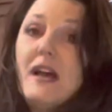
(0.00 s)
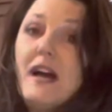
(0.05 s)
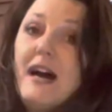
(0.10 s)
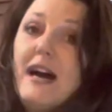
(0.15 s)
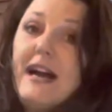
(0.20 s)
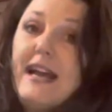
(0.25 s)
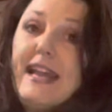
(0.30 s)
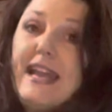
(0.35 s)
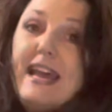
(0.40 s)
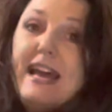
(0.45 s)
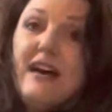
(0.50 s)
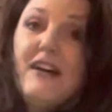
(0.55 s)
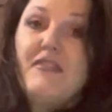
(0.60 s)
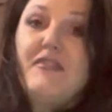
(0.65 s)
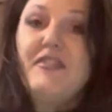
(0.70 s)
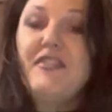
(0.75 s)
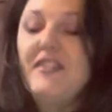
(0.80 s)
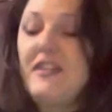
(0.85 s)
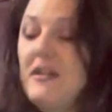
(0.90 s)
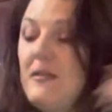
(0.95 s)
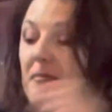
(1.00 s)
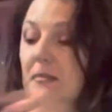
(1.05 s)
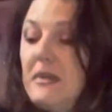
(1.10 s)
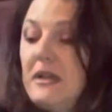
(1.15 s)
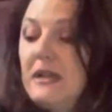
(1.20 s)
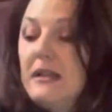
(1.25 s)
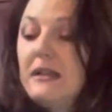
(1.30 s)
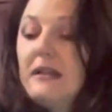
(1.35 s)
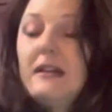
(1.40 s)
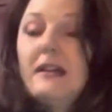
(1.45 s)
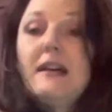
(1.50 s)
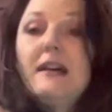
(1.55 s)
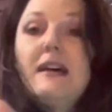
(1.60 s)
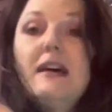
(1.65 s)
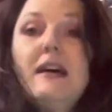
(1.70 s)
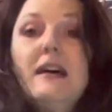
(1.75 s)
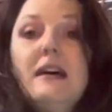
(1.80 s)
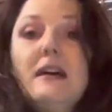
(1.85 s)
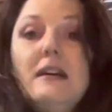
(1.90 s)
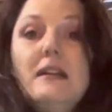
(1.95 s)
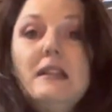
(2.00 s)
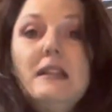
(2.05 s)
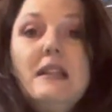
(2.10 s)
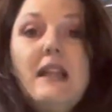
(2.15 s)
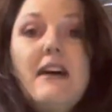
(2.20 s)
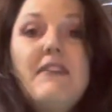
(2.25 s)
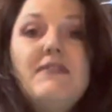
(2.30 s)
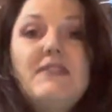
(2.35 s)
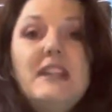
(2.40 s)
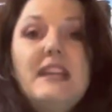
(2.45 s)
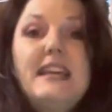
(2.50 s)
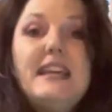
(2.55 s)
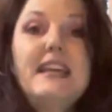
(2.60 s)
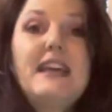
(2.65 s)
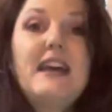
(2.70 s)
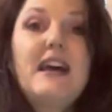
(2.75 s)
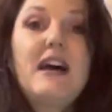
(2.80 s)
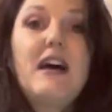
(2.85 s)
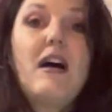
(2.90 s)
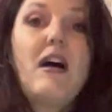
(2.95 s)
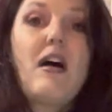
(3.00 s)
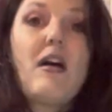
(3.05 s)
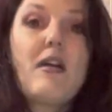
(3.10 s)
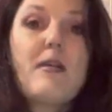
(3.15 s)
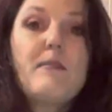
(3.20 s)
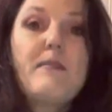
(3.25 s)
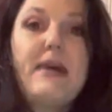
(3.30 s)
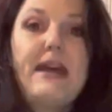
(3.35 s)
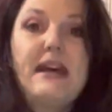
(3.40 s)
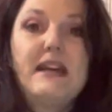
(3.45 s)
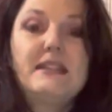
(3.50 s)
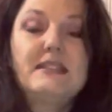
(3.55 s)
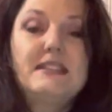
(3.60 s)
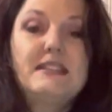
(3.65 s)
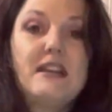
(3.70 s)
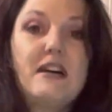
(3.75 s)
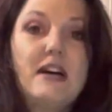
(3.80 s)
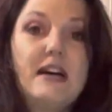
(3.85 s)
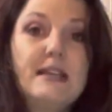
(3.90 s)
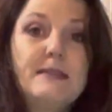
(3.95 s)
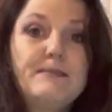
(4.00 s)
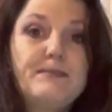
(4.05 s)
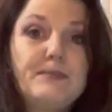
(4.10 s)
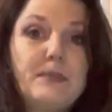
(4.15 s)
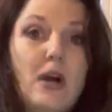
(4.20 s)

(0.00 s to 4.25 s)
I have some lovely armbands on,